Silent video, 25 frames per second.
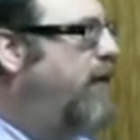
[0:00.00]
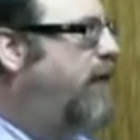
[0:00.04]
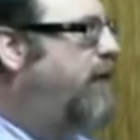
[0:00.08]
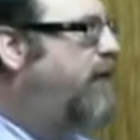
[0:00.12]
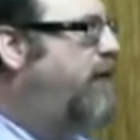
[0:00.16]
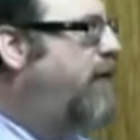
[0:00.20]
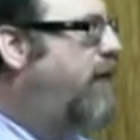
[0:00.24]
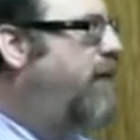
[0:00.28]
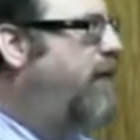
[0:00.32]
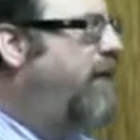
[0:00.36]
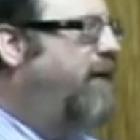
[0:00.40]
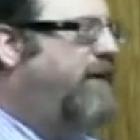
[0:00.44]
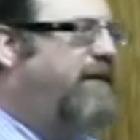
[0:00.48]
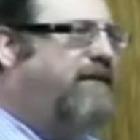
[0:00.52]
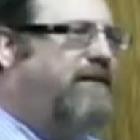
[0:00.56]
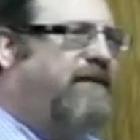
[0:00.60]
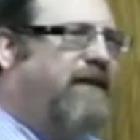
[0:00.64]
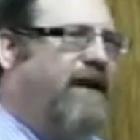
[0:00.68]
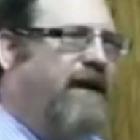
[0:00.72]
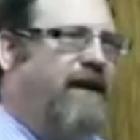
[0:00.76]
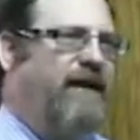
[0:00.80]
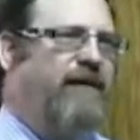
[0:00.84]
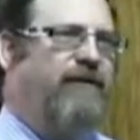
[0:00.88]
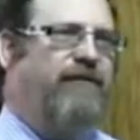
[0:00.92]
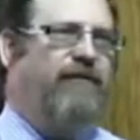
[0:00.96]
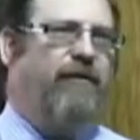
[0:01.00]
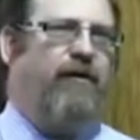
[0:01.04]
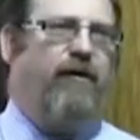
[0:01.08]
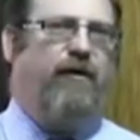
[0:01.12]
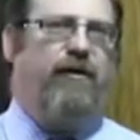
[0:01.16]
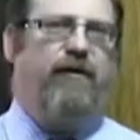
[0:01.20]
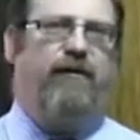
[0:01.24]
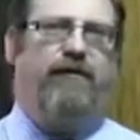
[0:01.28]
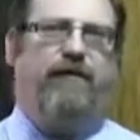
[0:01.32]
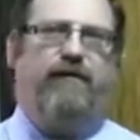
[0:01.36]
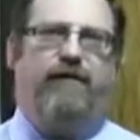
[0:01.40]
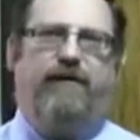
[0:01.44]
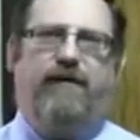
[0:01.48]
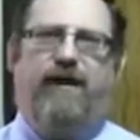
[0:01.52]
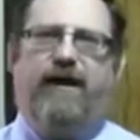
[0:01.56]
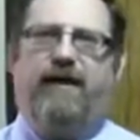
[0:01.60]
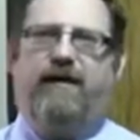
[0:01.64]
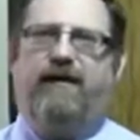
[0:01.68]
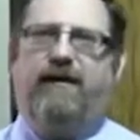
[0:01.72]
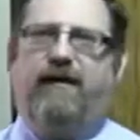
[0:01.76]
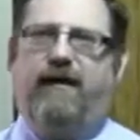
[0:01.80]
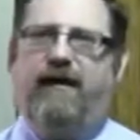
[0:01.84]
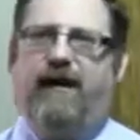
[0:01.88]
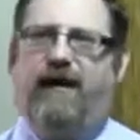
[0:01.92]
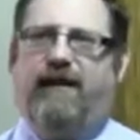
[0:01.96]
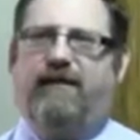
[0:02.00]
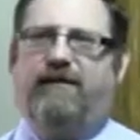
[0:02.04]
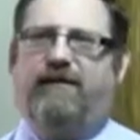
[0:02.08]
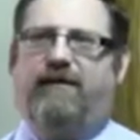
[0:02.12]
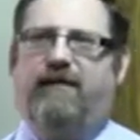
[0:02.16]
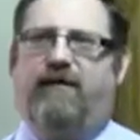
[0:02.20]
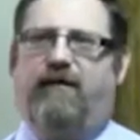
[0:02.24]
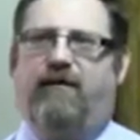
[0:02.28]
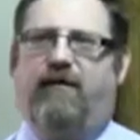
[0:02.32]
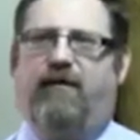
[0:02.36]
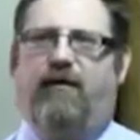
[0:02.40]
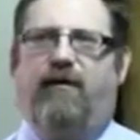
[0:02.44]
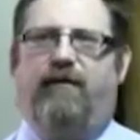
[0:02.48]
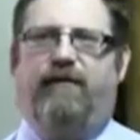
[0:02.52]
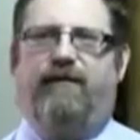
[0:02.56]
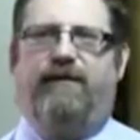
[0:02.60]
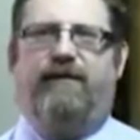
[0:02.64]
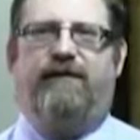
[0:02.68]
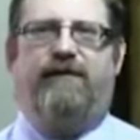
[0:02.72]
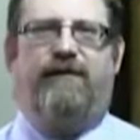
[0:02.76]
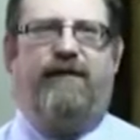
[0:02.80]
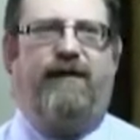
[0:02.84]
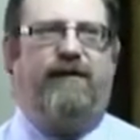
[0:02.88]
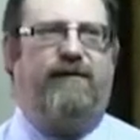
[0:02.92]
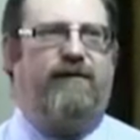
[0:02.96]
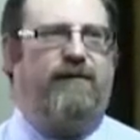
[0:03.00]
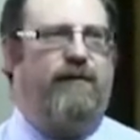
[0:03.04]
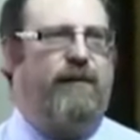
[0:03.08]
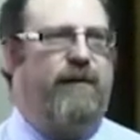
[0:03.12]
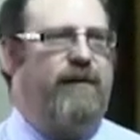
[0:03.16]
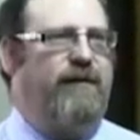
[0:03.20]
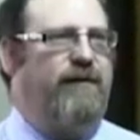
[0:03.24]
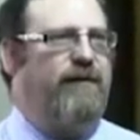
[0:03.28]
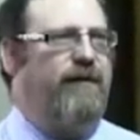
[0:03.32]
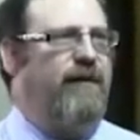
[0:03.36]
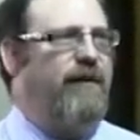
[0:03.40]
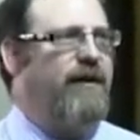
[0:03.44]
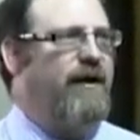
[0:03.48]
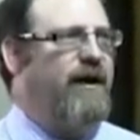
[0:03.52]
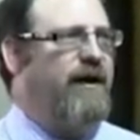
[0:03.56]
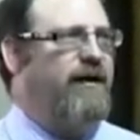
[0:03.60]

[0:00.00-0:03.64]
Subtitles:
from the date of that letter of assessment.